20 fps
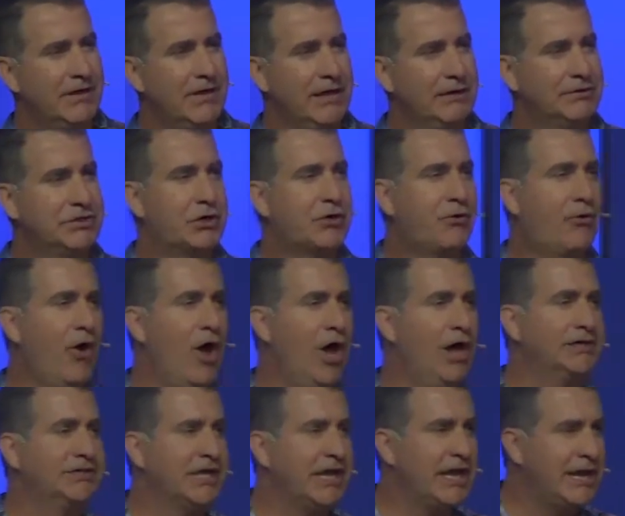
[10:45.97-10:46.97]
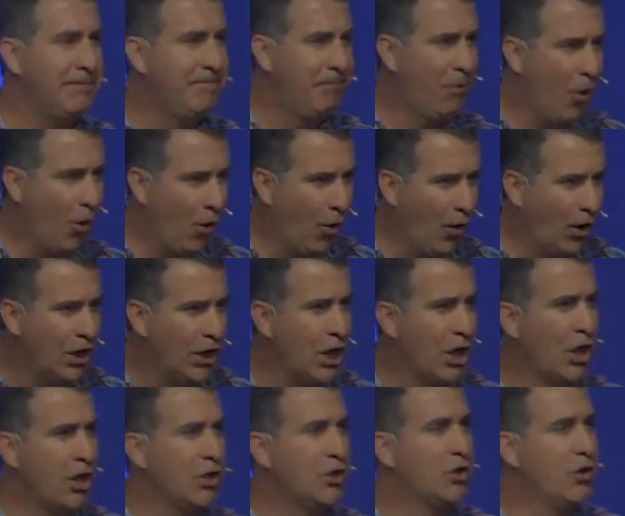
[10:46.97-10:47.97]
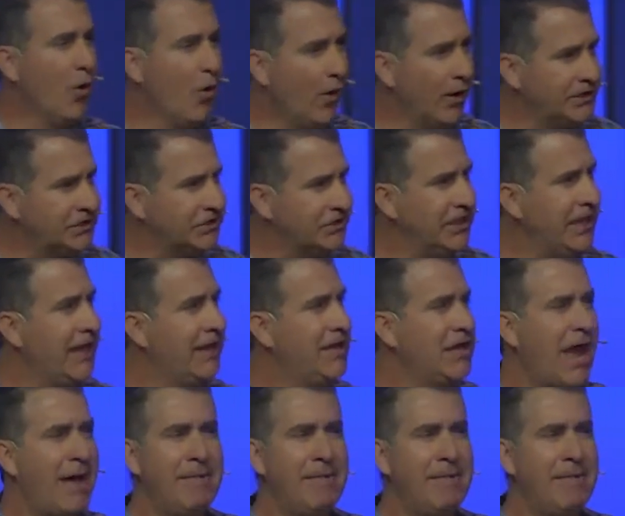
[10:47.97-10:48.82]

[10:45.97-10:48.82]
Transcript: It was a cross that he bore your sin.